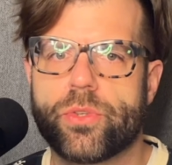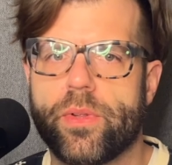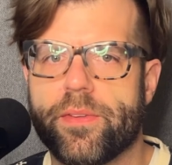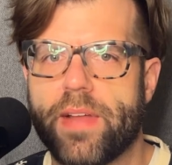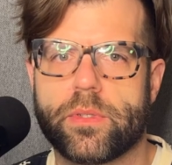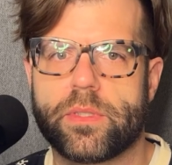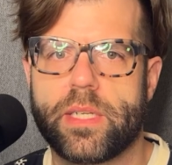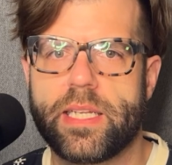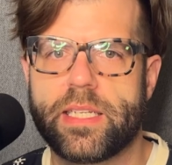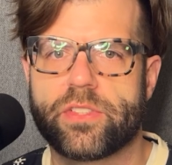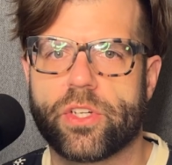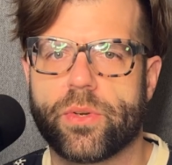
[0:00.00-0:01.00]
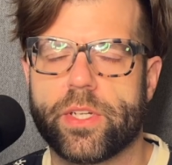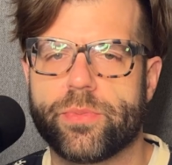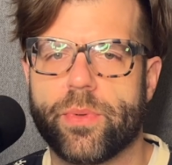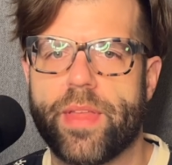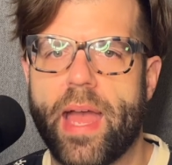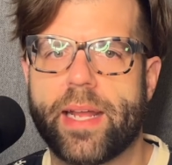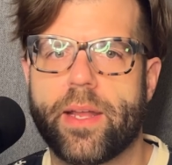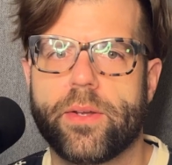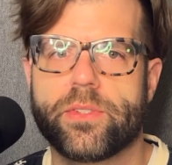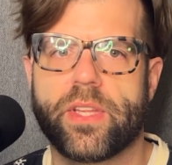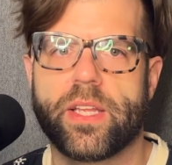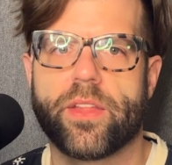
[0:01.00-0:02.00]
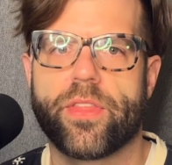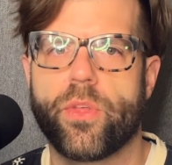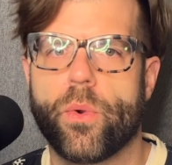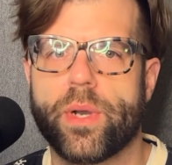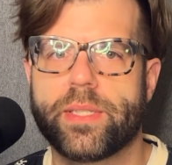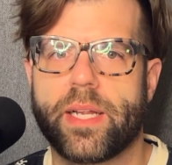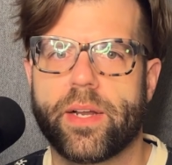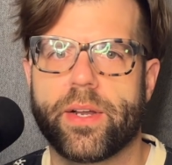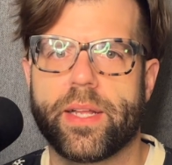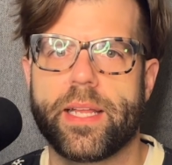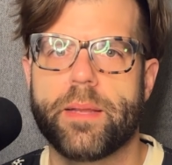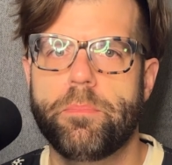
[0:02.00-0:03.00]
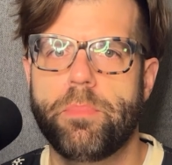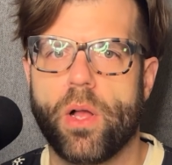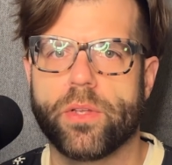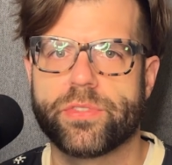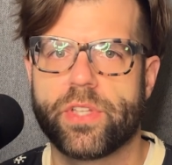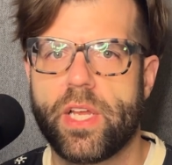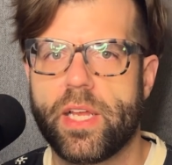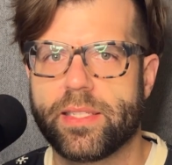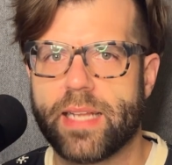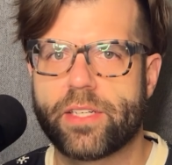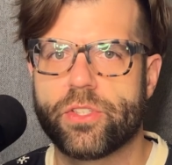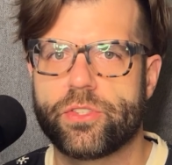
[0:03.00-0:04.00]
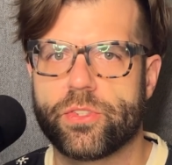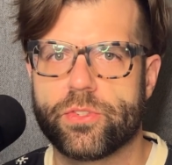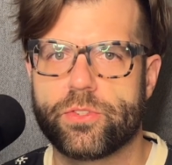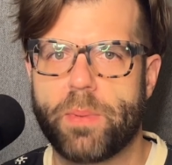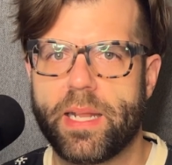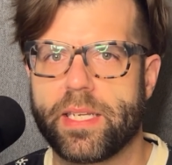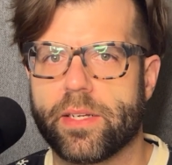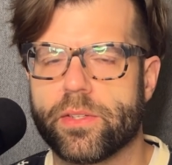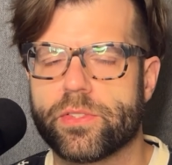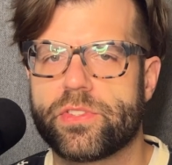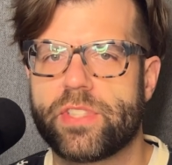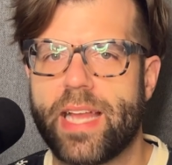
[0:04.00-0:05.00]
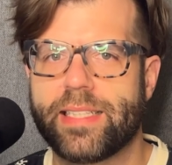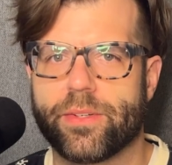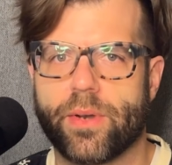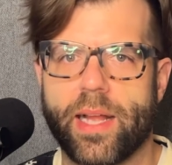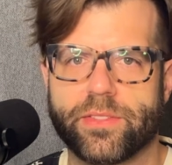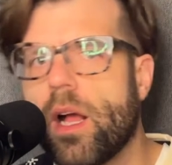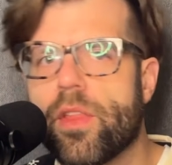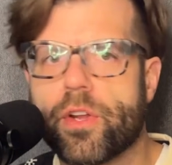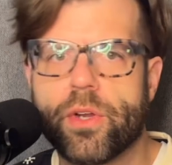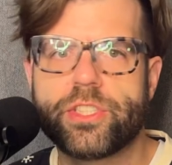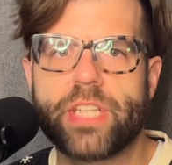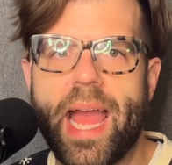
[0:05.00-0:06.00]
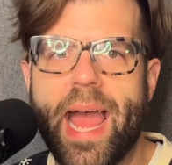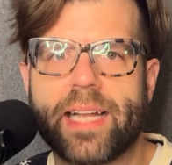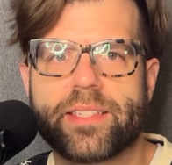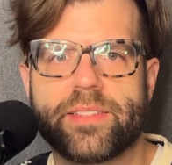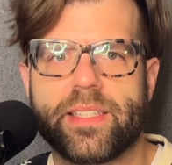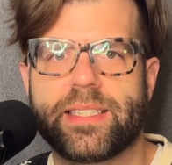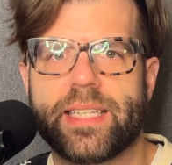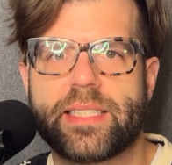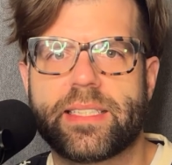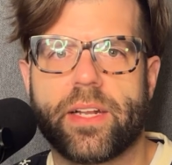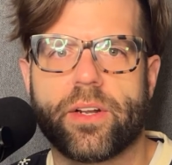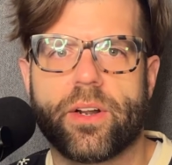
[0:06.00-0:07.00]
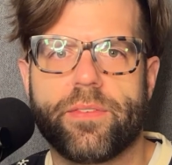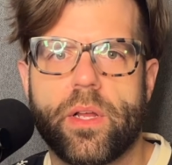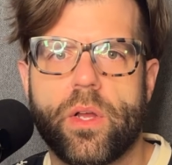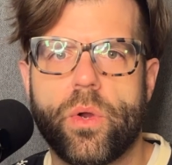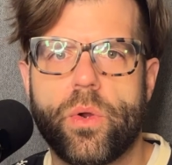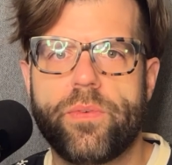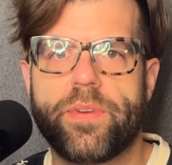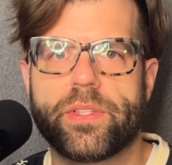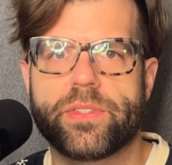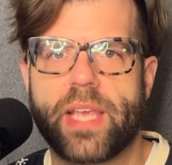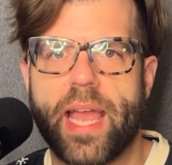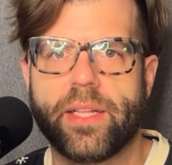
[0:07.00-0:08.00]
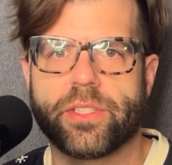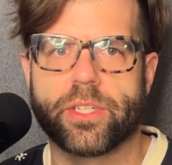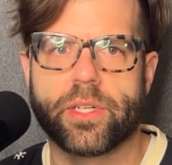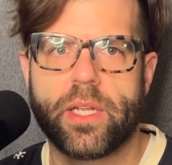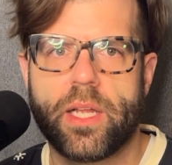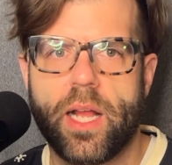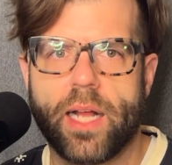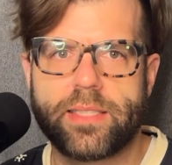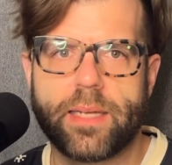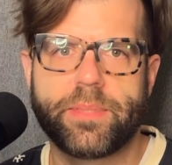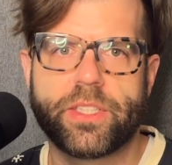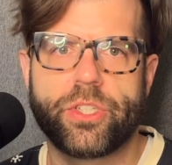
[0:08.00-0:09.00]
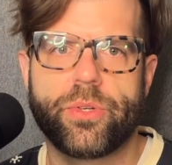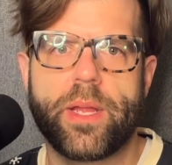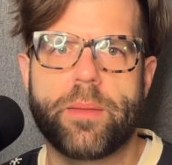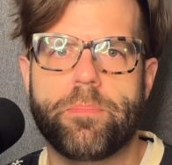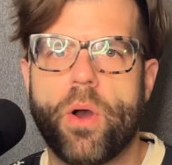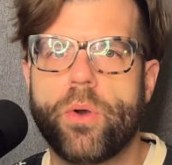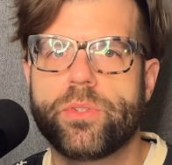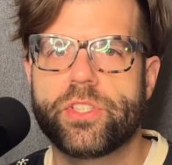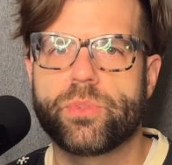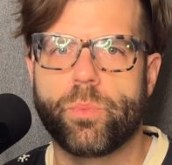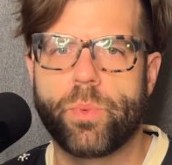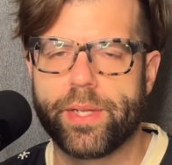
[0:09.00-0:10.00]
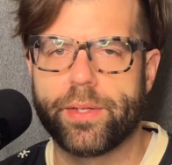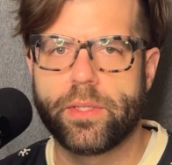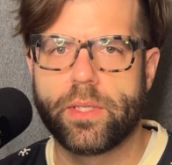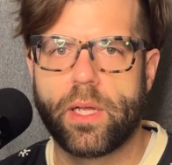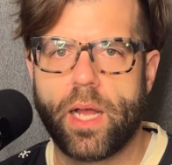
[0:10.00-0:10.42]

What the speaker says: event he disagrees with echoes the authoritarian impulse Dr. Seuss spent years satirizing. The Grinch acts as a dictator of Whoville's calendar, attempting to impose his will on